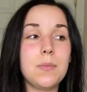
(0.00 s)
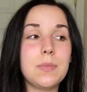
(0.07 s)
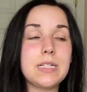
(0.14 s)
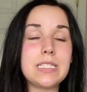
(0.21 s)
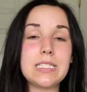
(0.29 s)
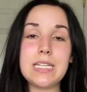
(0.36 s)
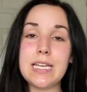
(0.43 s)

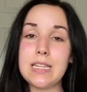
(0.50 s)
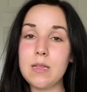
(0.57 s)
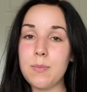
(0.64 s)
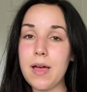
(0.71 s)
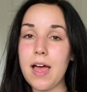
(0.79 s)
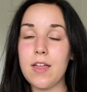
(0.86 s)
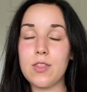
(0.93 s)
sit in the
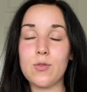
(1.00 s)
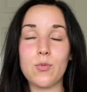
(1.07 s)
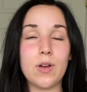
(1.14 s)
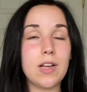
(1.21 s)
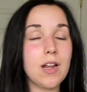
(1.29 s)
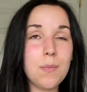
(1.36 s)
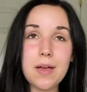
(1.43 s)
bath,
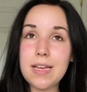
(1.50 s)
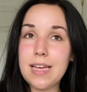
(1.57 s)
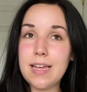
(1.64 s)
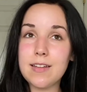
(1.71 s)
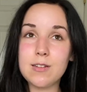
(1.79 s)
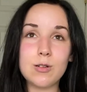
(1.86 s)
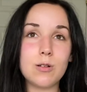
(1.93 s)
read on my
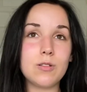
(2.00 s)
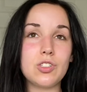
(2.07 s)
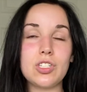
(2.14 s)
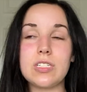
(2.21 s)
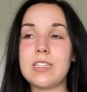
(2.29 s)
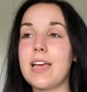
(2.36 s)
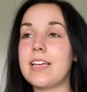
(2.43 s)
Kindle,
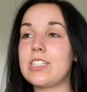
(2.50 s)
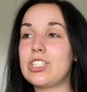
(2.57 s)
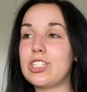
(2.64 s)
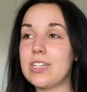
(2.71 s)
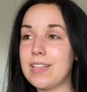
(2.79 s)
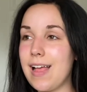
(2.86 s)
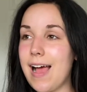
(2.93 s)
just like
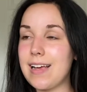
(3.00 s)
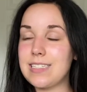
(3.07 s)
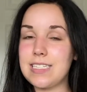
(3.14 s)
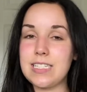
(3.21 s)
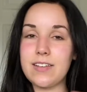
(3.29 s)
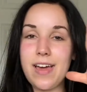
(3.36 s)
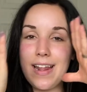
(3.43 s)
chillax,
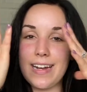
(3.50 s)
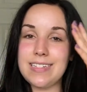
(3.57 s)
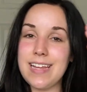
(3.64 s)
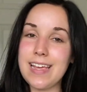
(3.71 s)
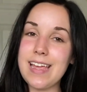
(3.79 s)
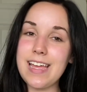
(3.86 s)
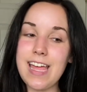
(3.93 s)
because I've kind of
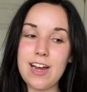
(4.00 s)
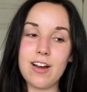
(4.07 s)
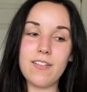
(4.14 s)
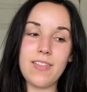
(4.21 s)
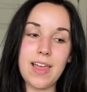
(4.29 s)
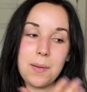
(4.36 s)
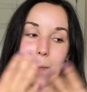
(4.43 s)
taken care
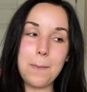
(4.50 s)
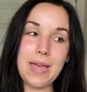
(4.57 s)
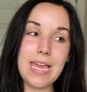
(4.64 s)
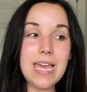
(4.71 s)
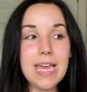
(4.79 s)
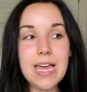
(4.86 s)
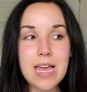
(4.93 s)
of like
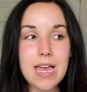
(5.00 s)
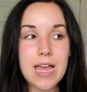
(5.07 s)
me